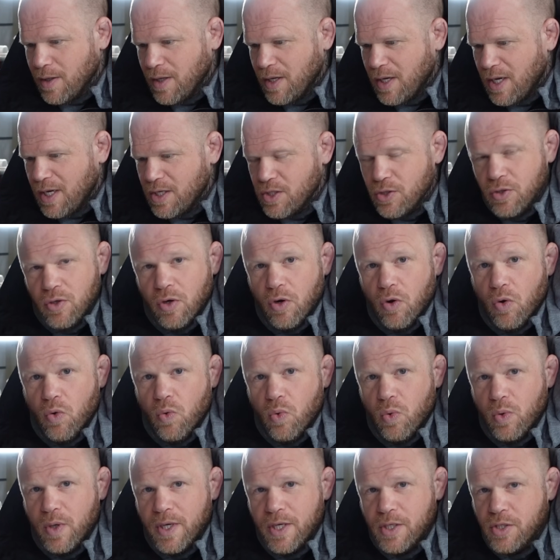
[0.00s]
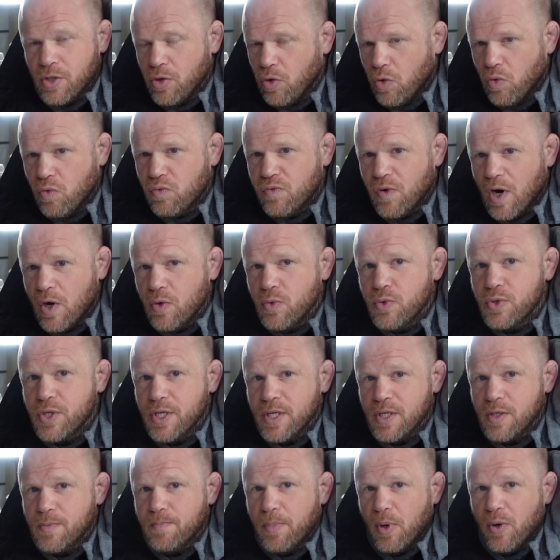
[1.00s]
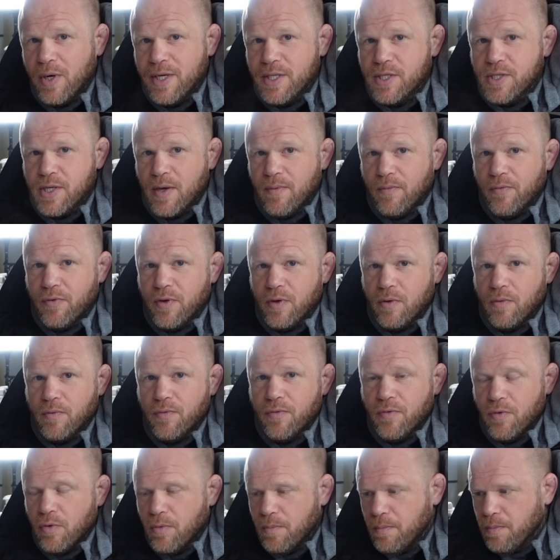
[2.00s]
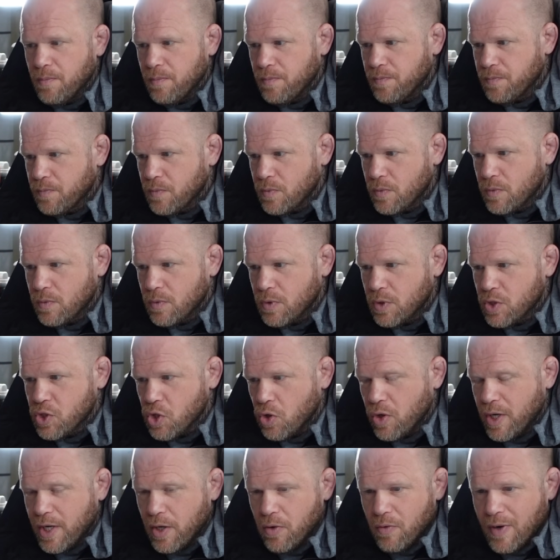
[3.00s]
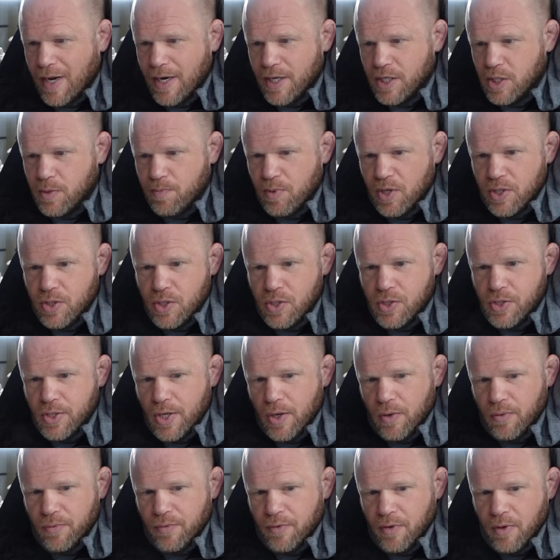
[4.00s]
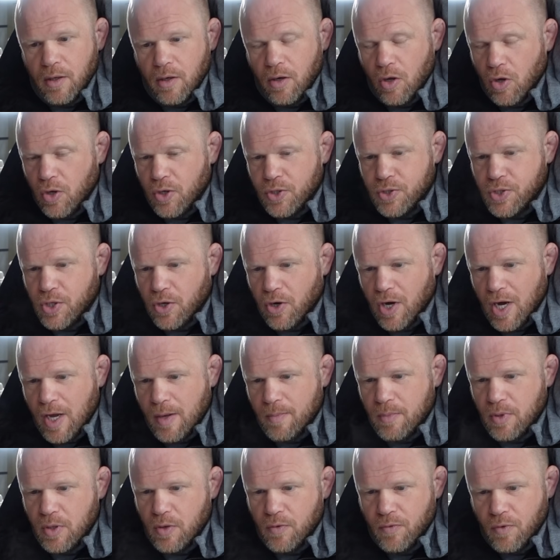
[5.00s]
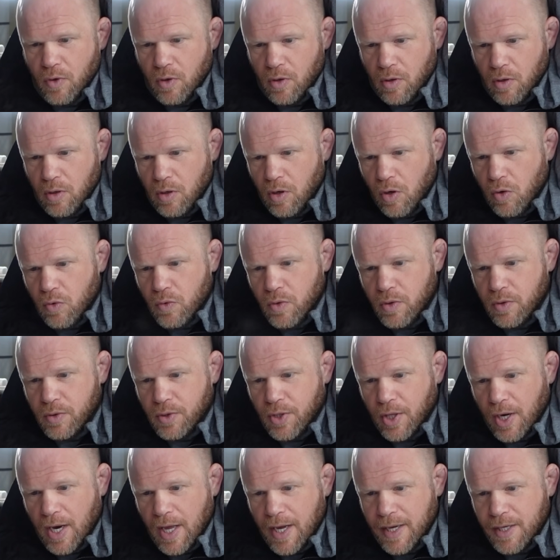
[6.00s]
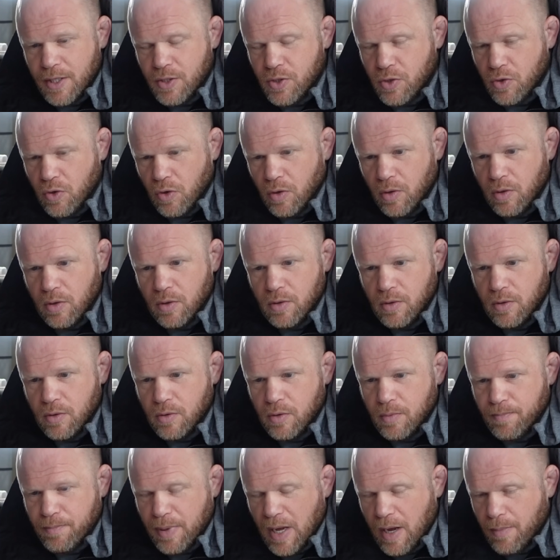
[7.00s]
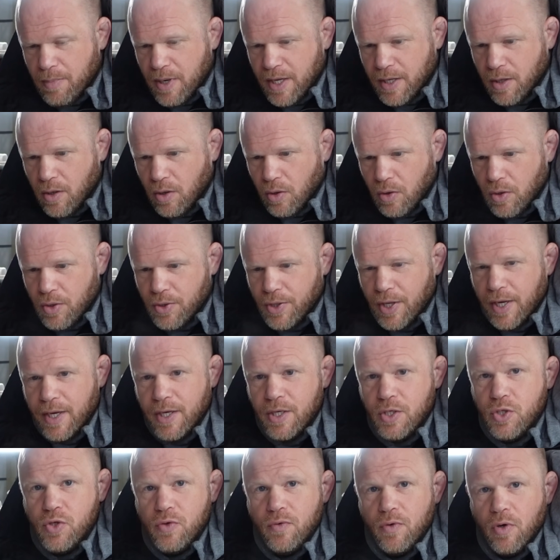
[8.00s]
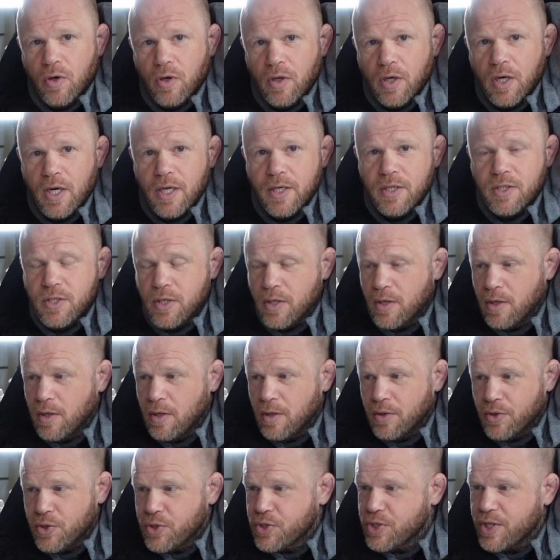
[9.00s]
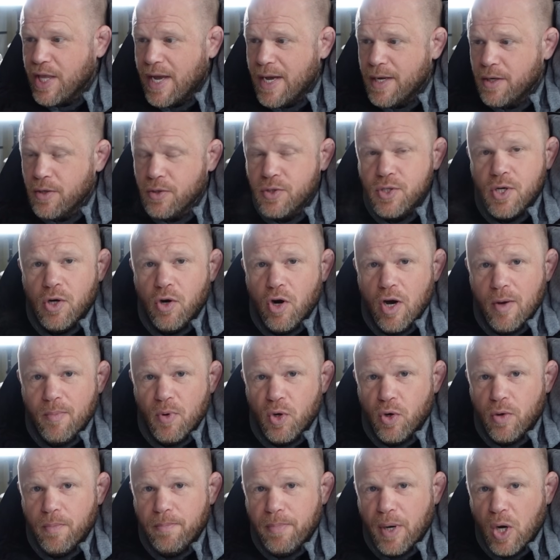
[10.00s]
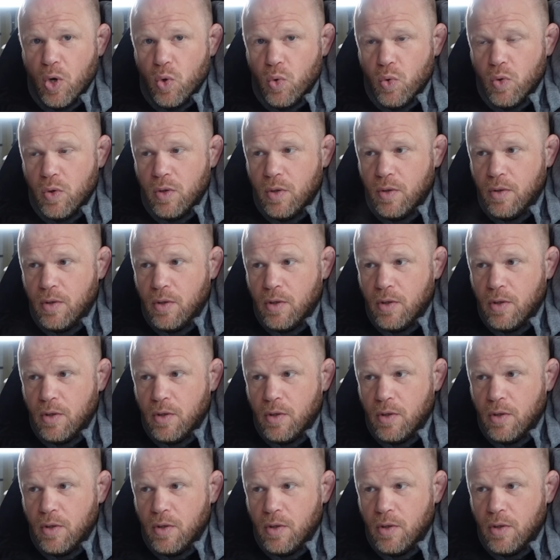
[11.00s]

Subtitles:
it's not all roses buying something from China or AliExpress yourself. A lot of the time you've got long delays, you've got public holidays, you've got at least the standard time on a boat.